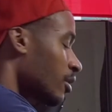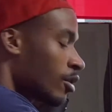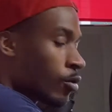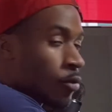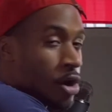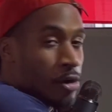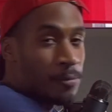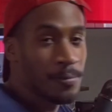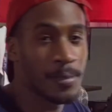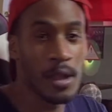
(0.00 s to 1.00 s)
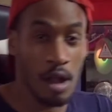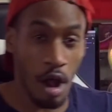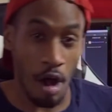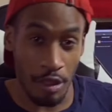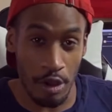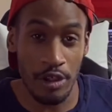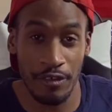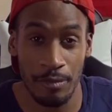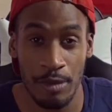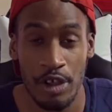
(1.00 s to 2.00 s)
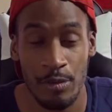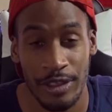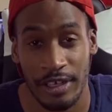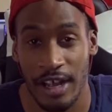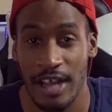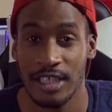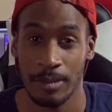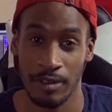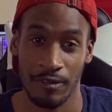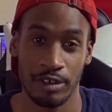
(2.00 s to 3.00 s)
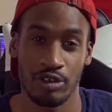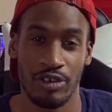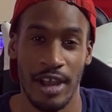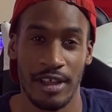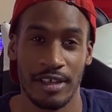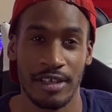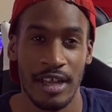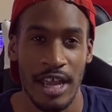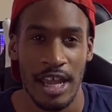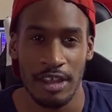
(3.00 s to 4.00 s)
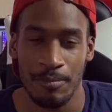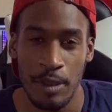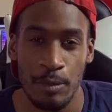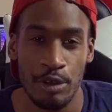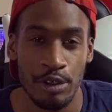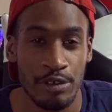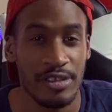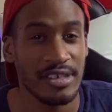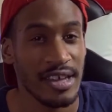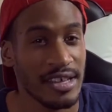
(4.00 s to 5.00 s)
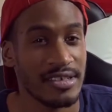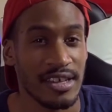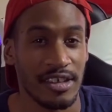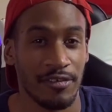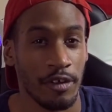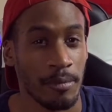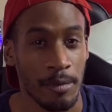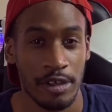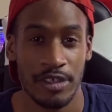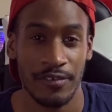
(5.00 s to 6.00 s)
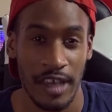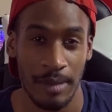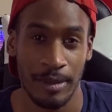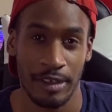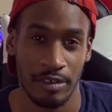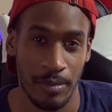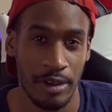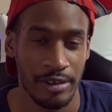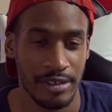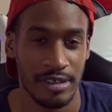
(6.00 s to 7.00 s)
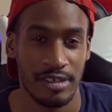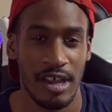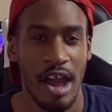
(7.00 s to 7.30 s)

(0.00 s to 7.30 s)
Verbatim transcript: Well, although you're familiar with the concept of virtual reality and the people who use these headsets for immersive gaming experiences,